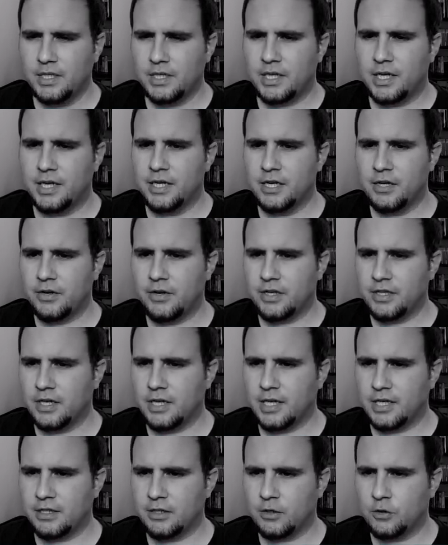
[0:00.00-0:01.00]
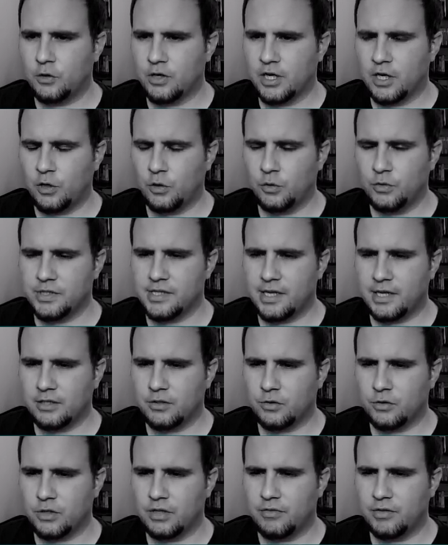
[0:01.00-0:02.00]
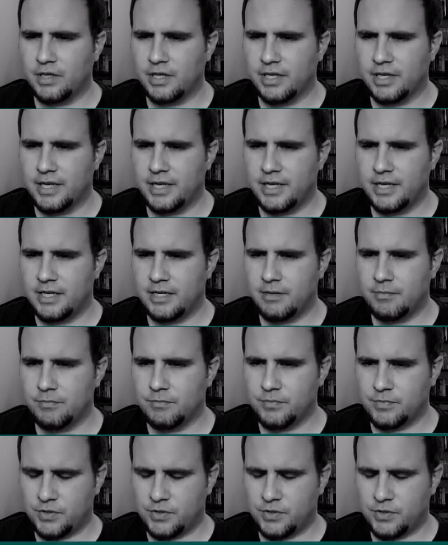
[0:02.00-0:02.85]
And here on the category, I always like to give it a name.